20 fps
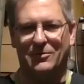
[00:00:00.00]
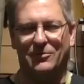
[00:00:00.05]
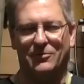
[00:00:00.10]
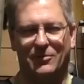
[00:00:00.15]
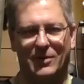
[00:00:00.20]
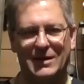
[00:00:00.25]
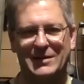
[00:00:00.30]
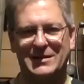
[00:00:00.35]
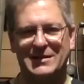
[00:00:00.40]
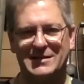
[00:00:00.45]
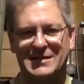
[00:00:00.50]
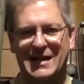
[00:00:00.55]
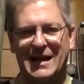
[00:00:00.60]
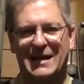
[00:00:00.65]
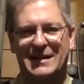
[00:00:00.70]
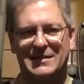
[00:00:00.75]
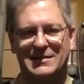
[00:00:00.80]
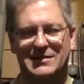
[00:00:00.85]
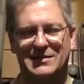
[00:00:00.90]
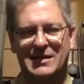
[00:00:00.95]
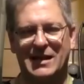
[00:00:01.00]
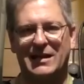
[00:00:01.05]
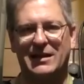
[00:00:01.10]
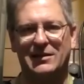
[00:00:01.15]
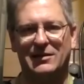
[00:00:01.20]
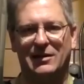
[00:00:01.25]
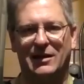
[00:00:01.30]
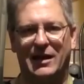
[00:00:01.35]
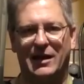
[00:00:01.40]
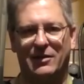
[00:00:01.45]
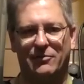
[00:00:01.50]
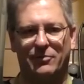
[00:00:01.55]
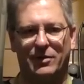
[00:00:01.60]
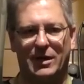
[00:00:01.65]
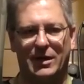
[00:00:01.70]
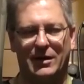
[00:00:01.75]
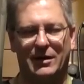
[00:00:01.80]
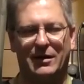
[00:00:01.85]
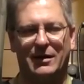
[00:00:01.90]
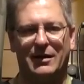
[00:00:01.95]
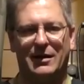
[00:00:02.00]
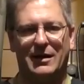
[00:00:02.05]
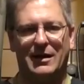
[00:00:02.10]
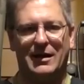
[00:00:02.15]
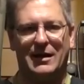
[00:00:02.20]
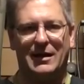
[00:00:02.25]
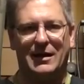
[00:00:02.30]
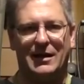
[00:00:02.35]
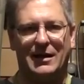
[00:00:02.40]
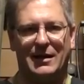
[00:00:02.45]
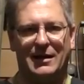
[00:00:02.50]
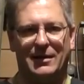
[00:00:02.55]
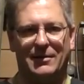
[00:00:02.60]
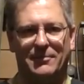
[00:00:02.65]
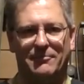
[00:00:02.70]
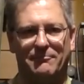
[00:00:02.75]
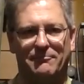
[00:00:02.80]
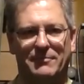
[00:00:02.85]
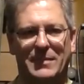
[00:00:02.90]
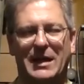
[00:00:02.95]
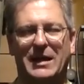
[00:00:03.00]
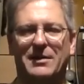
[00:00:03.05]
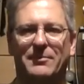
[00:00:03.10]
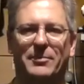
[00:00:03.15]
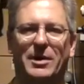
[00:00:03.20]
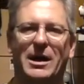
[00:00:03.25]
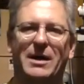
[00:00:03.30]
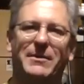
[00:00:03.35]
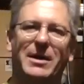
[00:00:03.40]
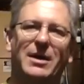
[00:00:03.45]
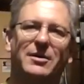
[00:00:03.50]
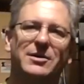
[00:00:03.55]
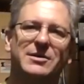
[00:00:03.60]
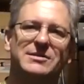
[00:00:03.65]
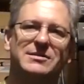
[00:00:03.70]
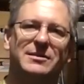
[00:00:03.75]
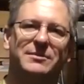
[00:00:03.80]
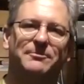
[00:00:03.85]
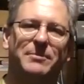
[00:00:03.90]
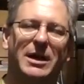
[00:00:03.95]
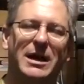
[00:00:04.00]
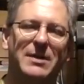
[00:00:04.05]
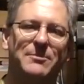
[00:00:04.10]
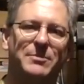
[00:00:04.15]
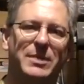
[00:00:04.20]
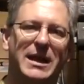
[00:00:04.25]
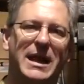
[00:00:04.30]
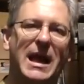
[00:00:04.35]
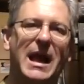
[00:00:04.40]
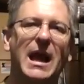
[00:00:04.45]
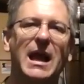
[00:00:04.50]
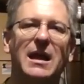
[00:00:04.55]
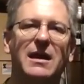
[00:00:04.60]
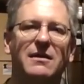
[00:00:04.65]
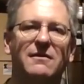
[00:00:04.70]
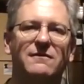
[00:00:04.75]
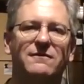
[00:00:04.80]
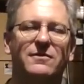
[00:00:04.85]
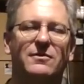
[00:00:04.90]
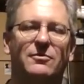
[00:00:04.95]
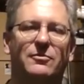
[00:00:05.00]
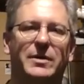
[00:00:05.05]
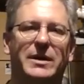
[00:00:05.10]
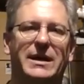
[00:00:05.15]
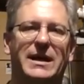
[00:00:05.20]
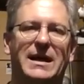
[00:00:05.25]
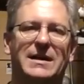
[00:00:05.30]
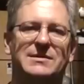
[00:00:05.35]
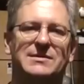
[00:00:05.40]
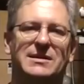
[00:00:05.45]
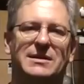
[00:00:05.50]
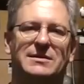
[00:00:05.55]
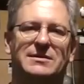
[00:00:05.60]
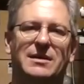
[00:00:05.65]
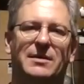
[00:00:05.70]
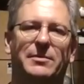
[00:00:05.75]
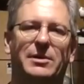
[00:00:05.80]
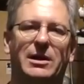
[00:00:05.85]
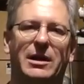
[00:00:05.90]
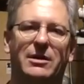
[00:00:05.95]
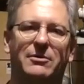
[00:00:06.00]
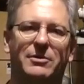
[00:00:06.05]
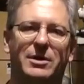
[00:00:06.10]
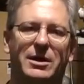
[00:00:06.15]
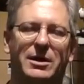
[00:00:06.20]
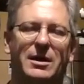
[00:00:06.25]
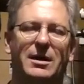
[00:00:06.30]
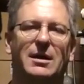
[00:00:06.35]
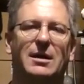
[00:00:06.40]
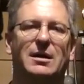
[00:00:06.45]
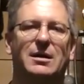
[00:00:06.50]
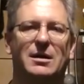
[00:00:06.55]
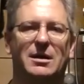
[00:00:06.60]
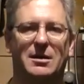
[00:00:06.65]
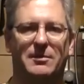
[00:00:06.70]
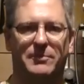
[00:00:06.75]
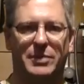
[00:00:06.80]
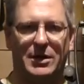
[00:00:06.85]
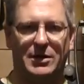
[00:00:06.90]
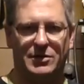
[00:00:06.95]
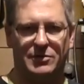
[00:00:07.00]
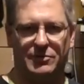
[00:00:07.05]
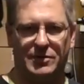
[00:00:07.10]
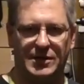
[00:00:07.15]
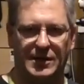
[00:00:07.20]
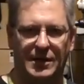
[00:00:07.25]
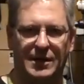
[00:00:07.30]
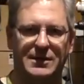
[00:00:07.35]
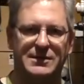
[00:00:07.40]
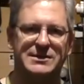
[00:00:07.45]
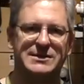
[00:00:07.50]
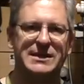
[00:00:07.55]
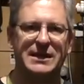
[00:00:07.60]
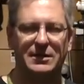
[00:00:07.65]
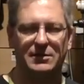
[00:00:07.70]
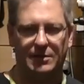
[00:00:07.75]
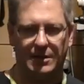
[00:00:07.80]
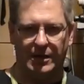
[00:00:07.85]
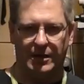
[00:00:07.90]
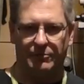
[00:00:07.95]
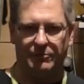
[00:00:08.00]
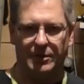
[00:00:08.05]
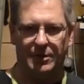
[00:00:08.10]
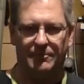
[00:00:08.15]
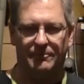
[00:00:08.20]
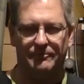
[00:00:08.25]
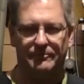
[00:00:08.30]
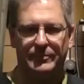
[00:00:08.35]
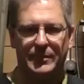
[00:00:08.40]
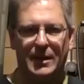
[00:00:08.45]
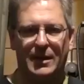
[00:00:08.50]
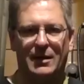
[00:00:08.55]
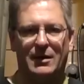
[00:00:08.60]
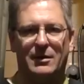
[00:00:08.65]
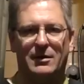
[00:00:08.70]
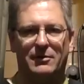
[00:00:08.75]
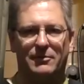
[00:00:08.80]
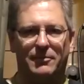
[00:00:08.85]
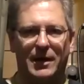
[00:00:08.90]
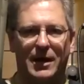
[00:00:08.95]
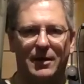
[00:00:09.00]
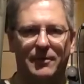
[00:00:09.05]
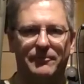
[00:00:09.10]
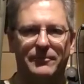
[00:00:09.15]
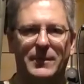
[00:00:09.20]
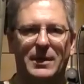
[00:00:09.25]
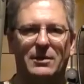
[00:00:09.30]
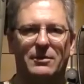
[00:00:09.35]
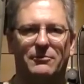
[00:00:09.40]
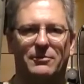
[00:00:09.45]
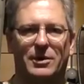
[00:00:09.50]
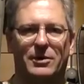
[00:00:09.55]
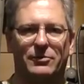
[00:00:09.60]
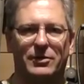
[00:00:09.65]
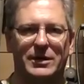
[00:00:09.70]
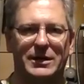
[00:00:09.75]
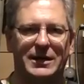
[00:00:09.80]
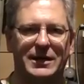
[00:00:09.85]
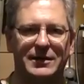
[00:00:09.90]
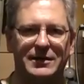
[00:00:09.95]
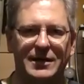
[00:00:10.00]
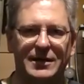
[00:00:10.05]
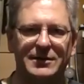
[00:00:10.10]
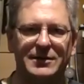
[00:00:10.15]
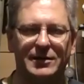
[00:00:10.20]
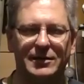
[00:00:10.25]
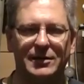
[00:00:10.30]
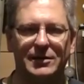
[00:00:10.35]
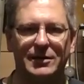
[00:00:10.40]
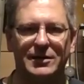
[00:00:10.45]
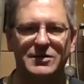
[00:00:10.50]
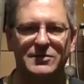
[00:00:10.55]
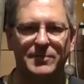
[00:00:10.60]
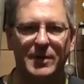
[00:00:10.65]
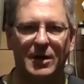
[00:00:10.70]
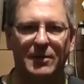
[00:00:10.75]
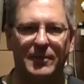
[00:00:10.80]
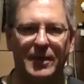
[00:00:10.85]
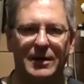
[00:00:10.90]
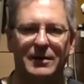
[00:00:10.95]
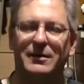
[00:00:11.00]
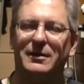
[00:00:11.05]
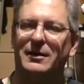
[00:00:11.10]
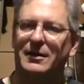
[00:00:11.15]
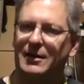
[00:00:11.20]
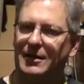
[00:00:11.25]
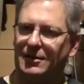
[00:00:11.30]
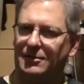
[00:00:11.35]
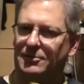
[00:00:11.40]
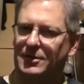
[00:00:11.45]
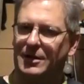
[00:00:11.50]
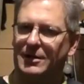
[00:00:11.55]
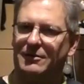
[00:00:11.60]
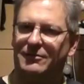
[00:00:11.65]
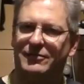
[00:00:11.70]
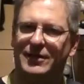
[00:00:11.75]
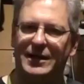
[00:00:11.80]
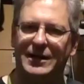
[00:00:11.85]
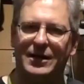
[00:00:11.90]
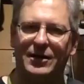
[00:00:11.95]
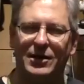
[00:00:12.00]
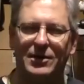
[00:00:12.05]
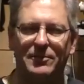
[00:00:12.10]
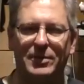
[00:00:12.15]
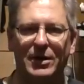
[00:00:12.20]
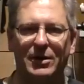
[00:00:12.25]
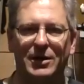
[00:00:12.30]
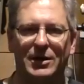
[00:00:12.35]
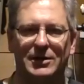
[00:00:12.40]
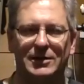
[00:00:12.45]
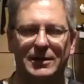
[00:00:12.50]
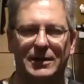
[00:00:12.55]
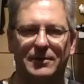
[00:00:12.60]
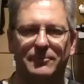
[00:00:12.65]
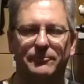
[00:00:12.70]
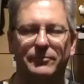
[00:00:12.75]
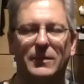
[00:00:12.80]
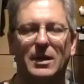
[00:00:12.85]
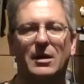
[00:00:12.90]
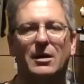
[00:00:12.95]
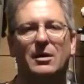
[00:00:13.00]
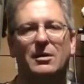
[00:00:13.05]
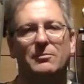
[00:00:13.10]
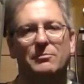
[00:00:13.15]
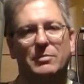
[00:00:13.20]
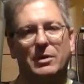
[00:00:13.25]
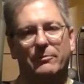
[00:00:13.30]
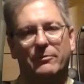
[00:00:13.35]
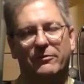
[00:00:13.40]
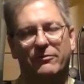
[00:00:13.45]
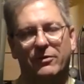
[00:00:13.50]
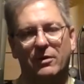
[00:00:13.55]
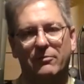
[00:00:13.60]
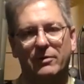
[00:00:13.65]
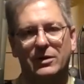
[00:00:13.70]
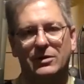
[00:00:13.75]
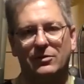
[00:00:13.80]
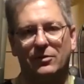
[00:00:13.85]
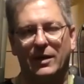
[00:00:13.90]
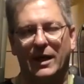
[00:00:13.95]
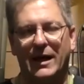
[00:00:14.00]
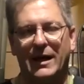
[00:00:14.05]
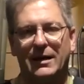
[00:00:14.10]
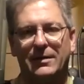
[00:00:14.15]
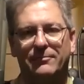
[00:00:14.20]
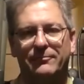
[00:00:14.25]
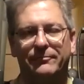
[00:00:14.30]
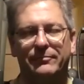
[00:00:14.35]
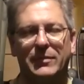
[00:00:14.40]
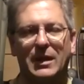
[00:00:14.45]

What does that second languid make a pipe? How does a pipe behave when it has a double languid compared to a single languid? Well, we're going to conduct a little experiment and we're going to find out empirically. But before we do that,